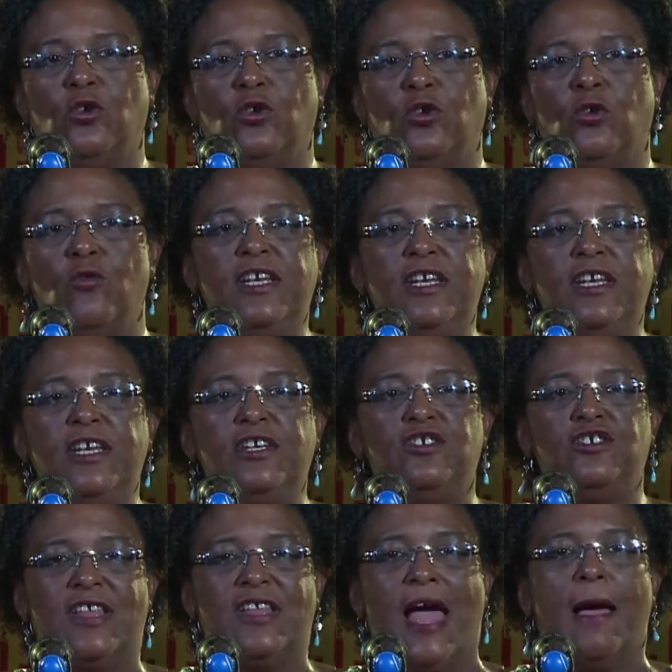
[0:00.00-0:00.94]
to
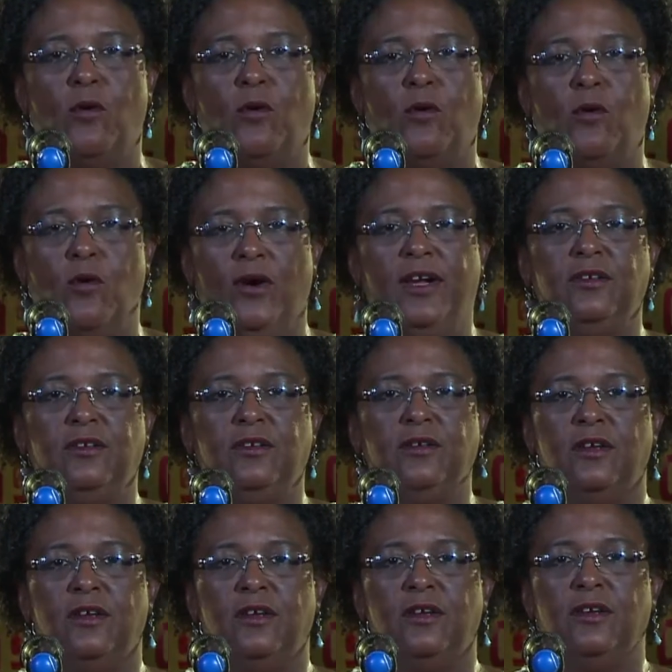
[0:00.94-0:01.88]
reach that point,
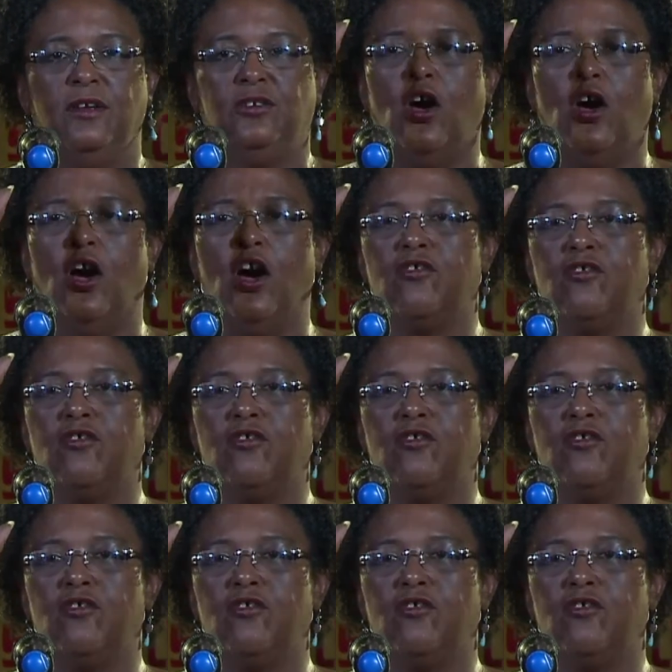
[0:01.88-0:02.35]
to